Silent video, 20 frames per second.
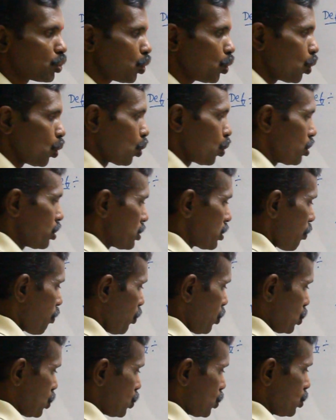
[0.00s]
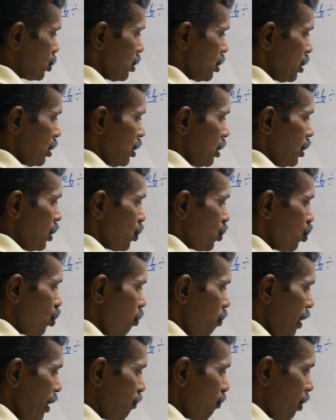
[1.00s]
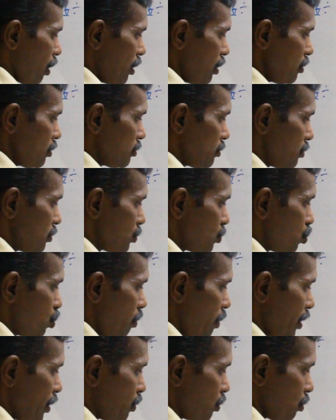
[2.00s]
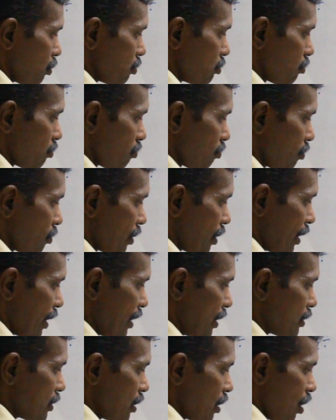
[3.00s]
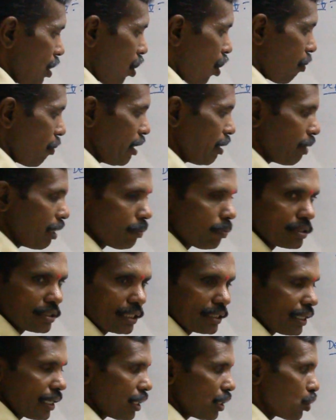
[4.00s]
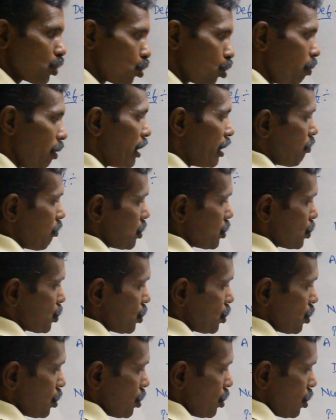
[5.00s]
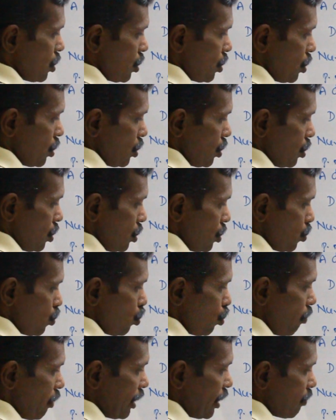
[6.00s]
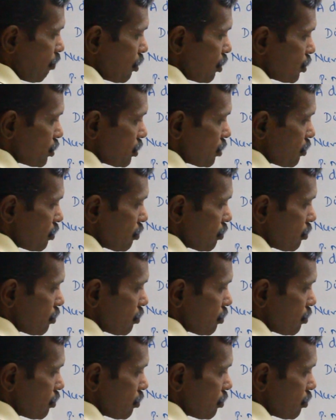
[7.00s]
2. Suppose 2 by 1, 2 by 2. Yes? How many multiples are there? Two multiples. Two multiples.